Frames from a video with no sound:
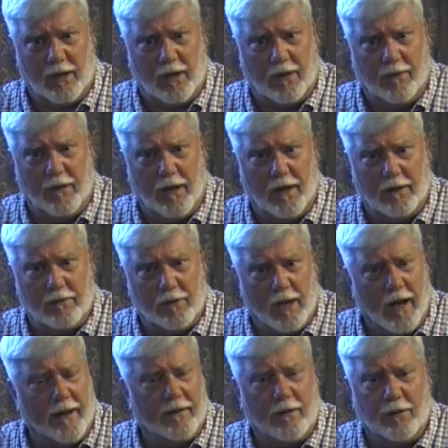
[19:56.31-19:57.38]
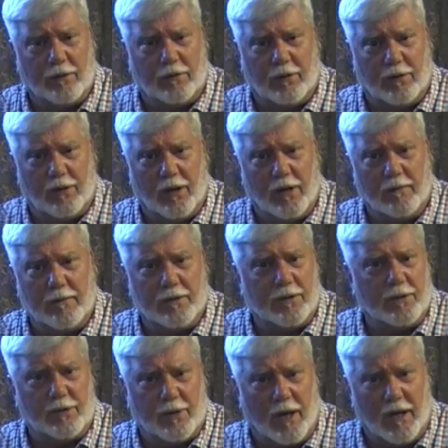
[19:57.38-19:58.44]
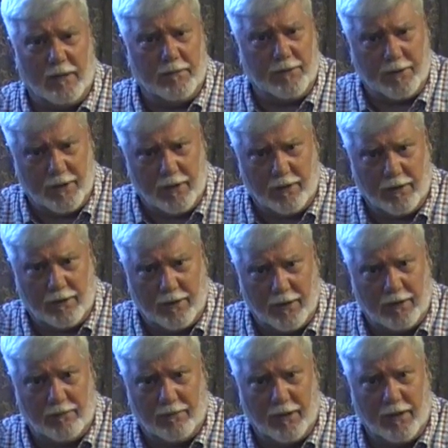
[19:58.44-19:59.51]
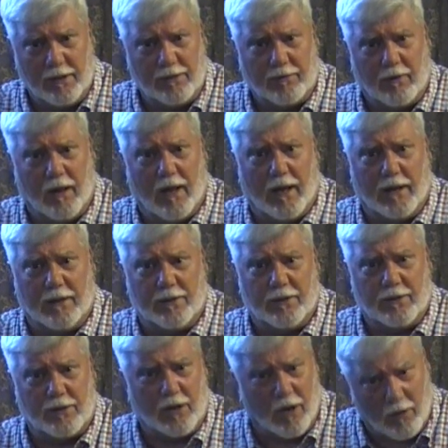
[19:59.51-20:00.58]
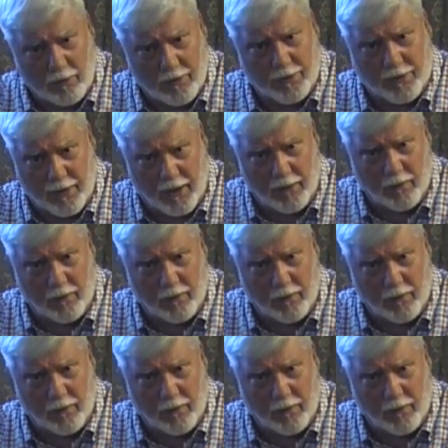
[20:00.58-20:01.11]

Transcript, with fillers: And, and God looked at them as the same as he looked at the Israelites, as long as they